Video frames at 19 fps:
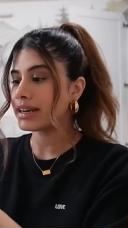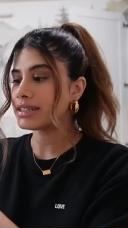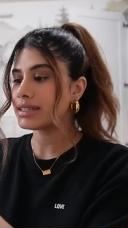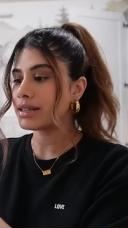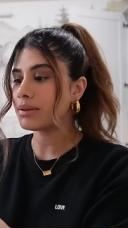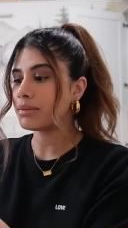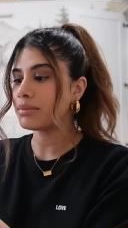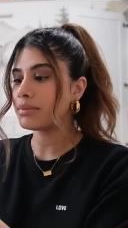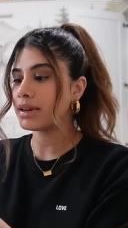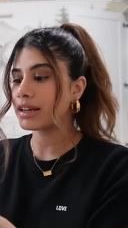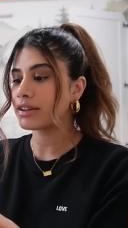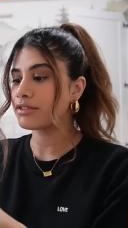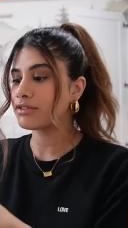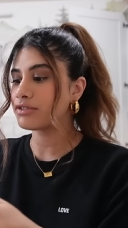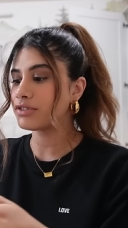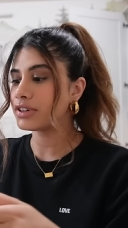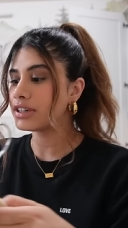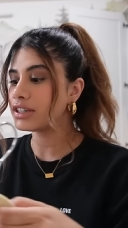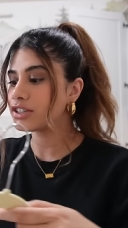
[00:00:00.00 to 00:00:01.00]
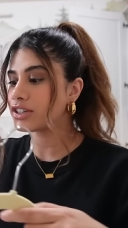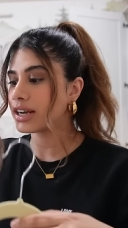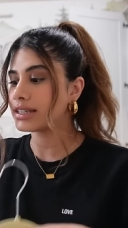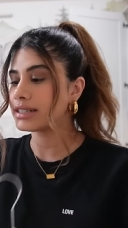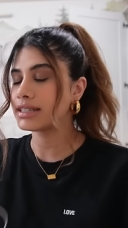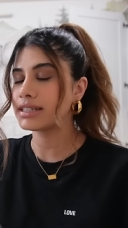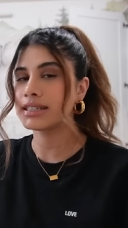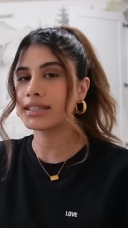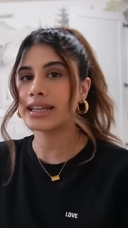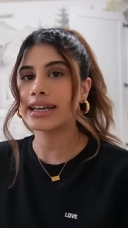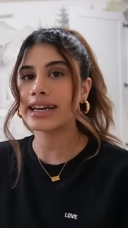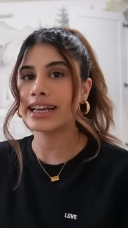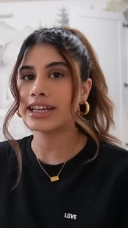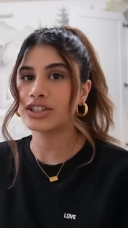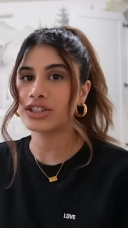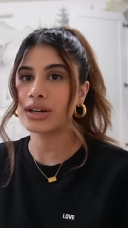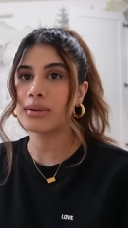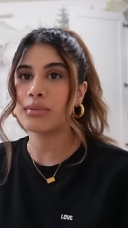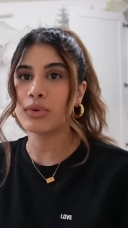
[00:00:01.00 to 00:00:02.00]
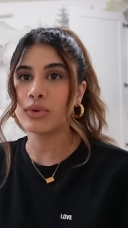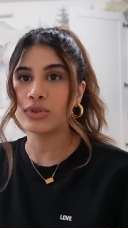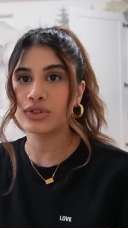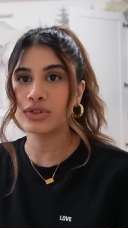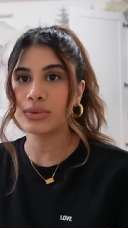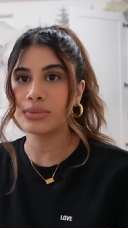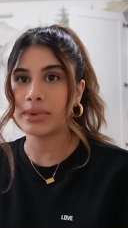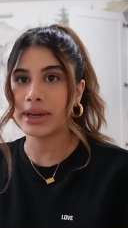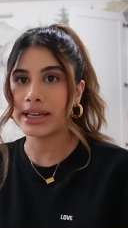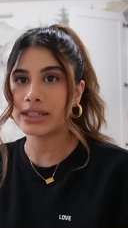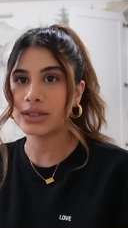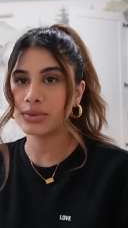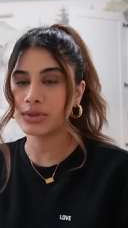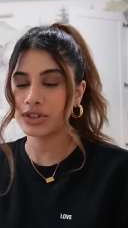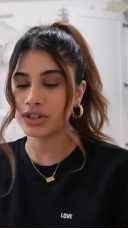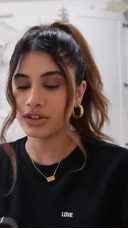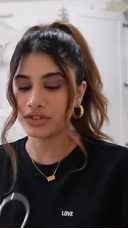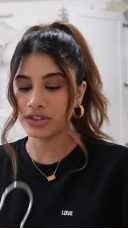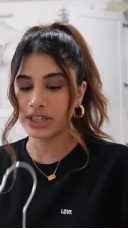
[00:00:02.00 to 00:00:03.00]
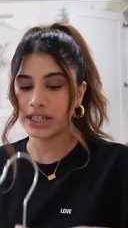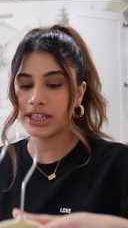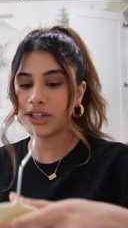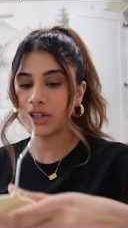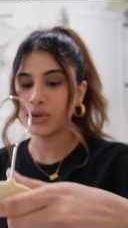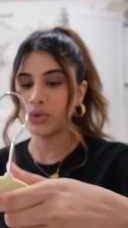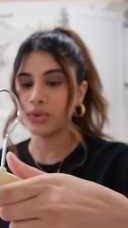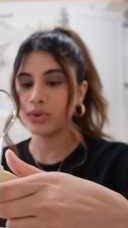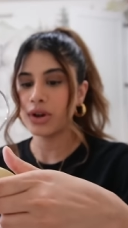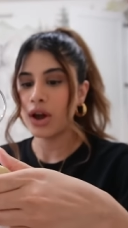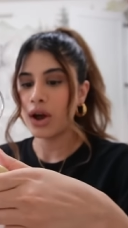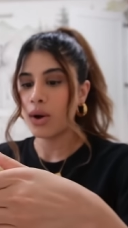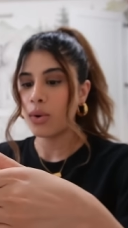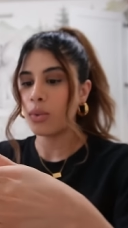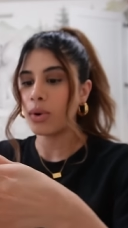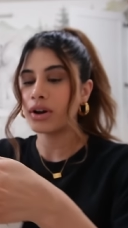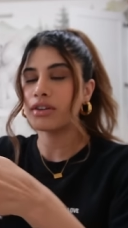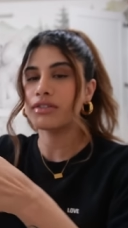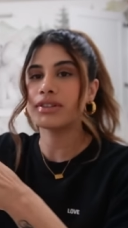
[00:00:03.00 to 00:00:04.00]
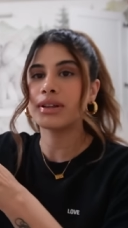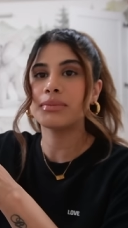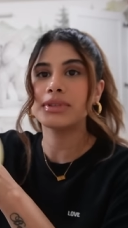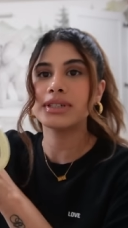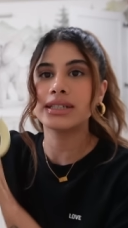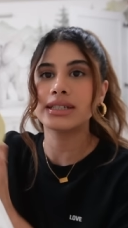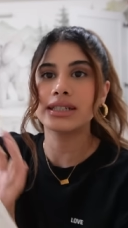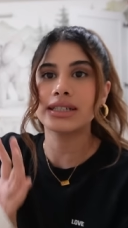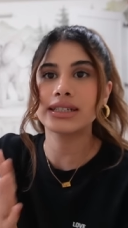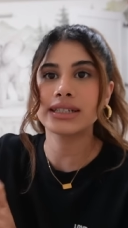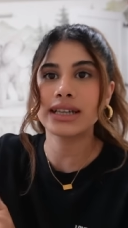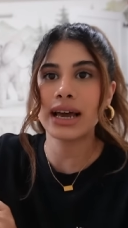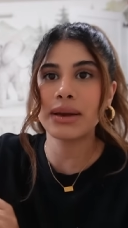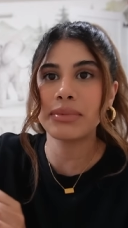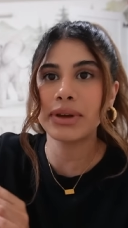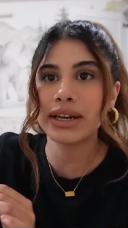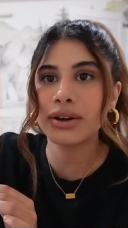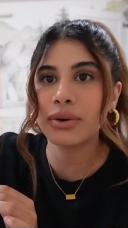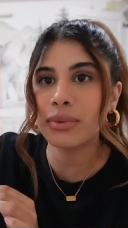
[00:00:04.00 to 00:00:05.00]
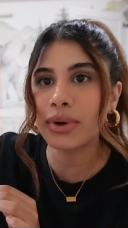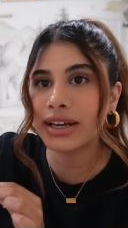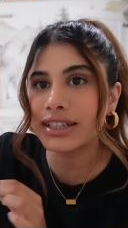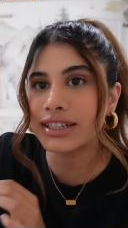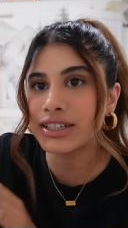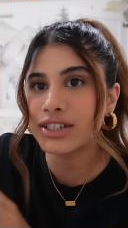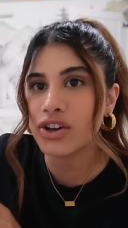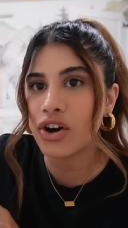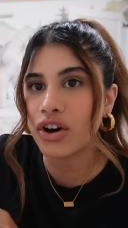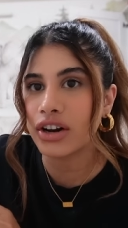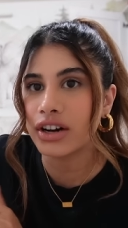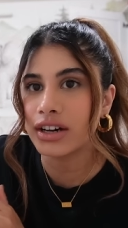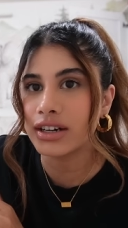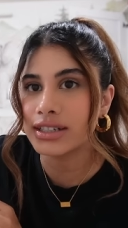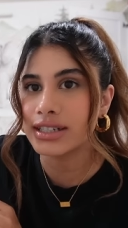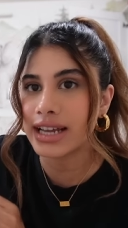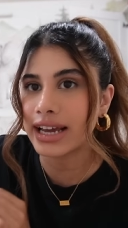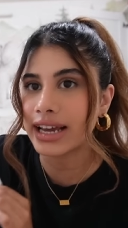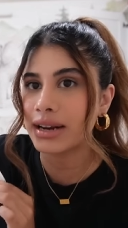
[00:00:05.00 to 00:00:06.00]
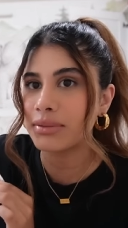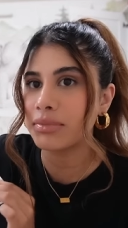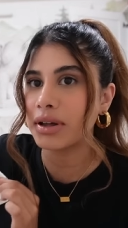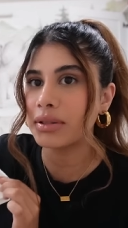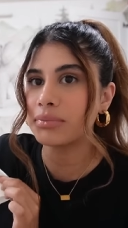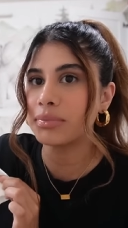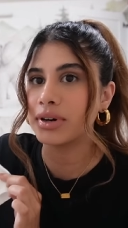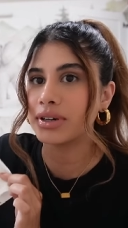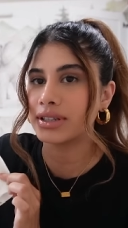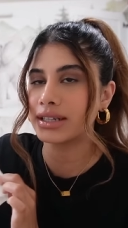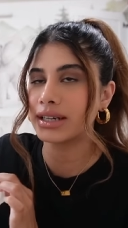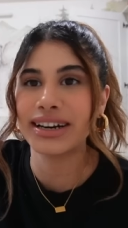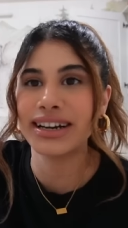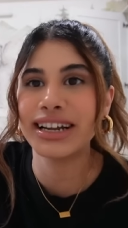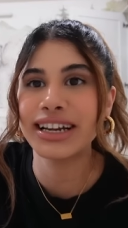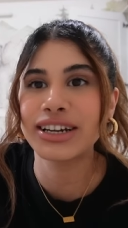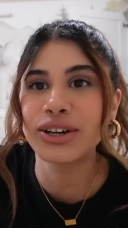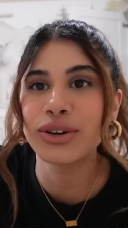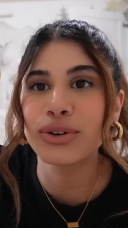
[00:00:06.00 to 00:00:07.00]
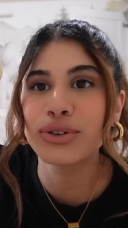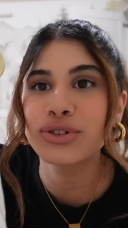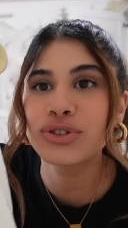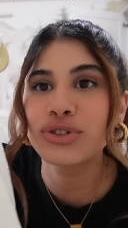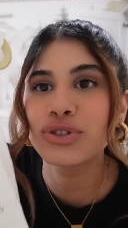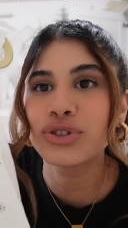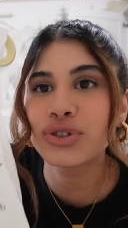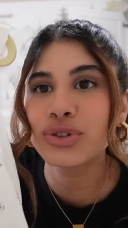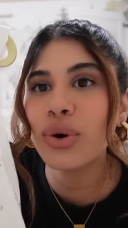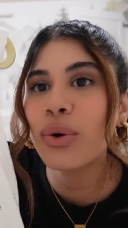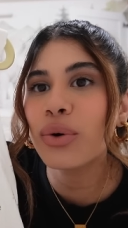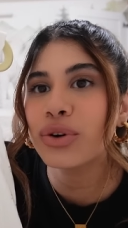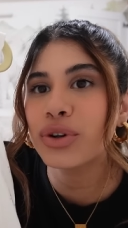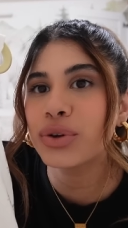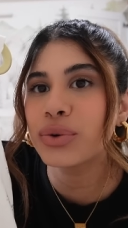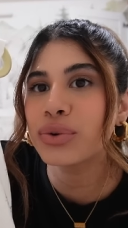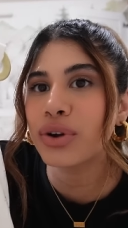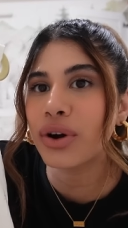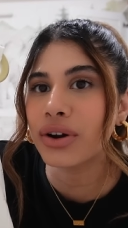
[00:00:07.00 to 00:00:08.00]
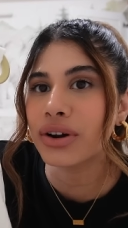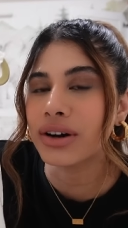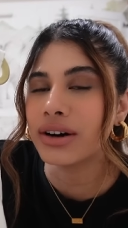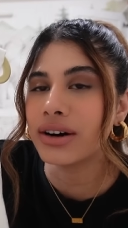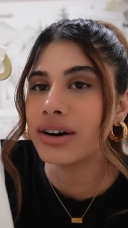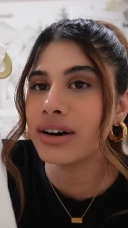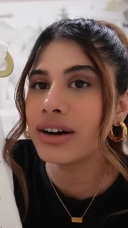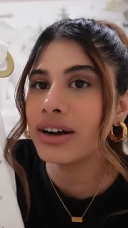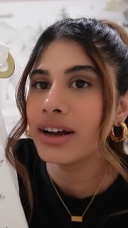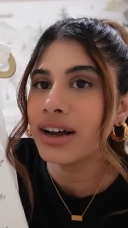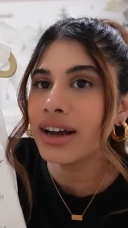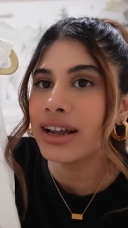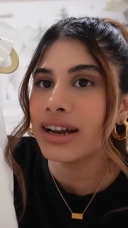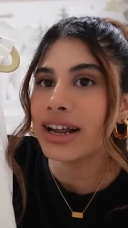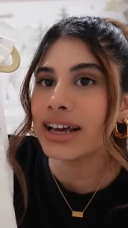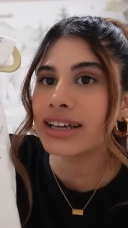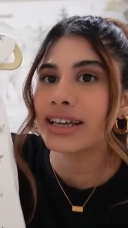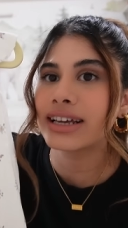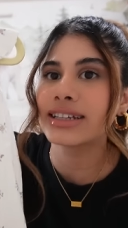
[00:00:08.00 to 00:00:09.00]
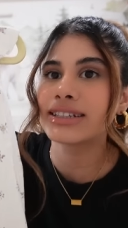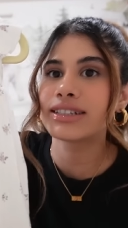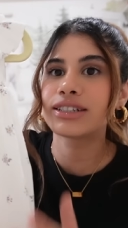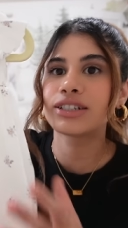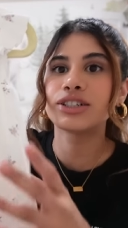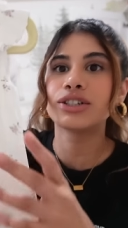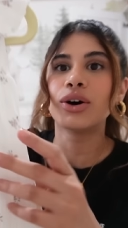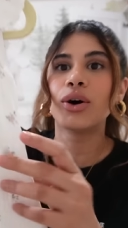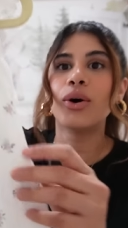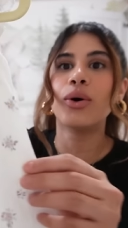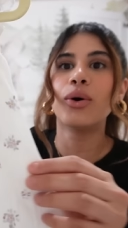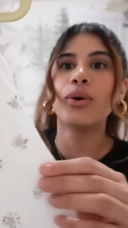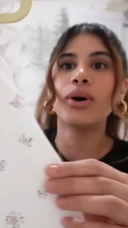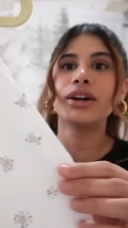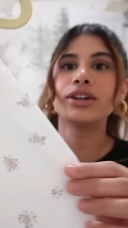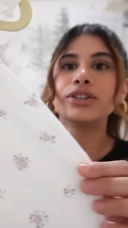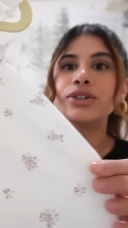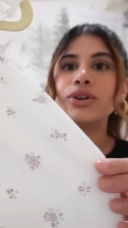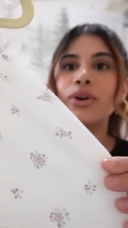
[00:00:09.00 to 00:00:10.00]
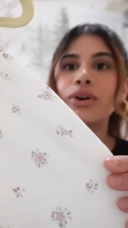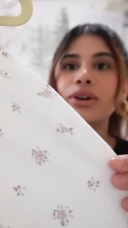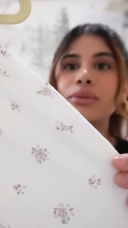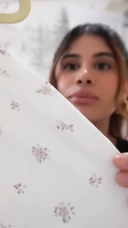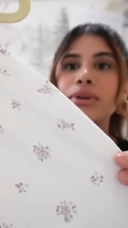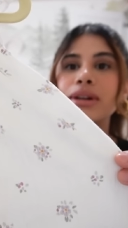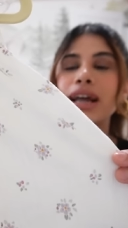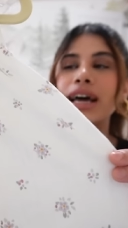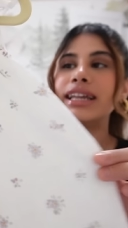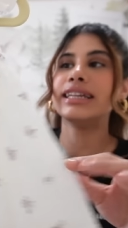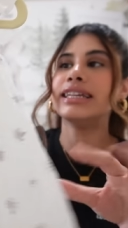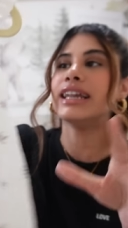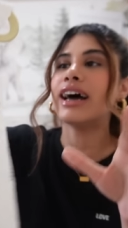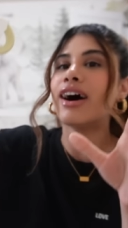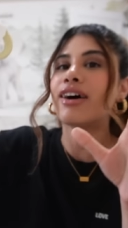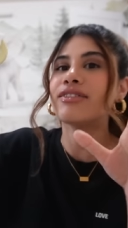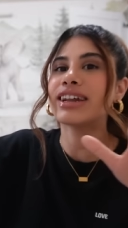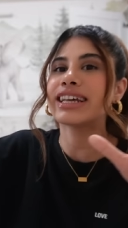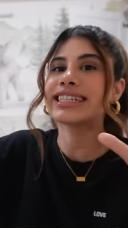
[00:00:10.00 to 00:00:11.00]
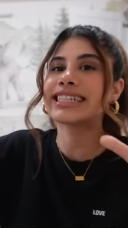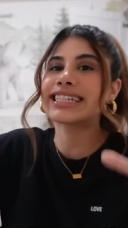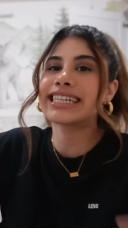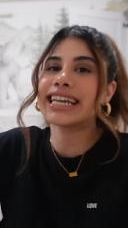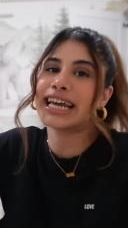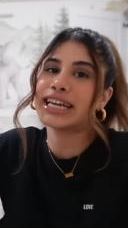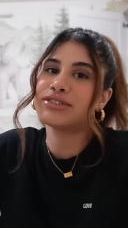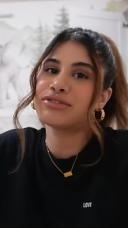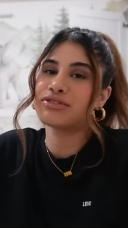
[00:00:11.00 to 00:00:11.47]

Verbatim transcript: are some like frill dresses that H&M also makes which are really cute one of them is this I made her wear this on her second month birthday it looks so cute on her like it's so adorable I love like slight